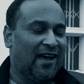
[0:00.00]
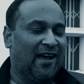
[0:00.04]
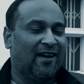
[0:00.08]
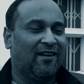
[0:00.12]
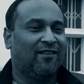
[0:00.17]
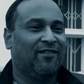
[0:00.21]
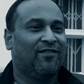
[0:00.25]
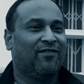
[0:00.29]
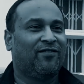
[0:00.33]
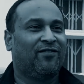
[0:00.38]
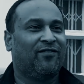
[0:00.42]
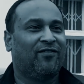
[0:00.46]

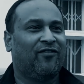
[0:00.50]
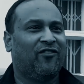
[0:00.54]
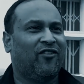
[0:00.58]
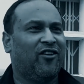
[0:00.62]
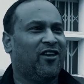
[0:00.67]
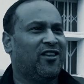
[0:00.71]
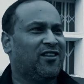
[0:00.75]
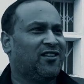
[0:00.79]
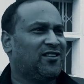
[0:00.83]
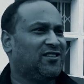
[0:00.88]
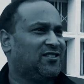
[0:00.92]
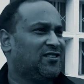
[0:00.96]
I've
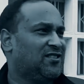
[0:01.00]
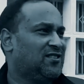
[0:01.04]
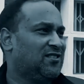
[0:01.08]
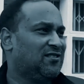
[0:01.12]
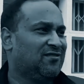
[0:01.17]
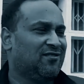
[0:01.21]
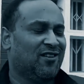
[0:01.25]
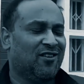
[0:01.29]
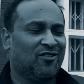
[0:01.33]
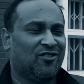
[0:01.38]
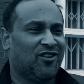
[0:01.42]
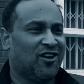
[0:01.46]

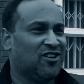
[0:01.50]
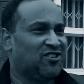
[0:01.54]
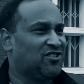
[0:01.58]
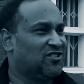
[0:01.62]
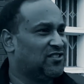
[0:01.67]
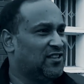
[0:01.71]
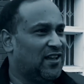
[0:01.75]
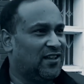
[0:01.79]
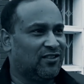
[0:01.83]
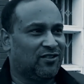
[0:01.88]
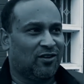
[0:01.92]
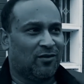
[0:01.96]
various
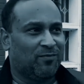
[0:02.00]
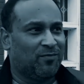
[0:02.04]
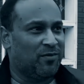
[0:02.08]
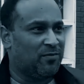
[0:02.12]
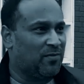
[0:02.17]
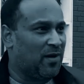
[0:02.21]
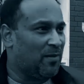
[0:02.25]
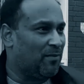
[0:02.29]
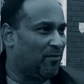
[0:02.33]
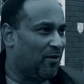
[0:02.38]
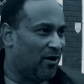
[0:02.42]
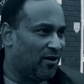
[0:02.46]
occasions had to open my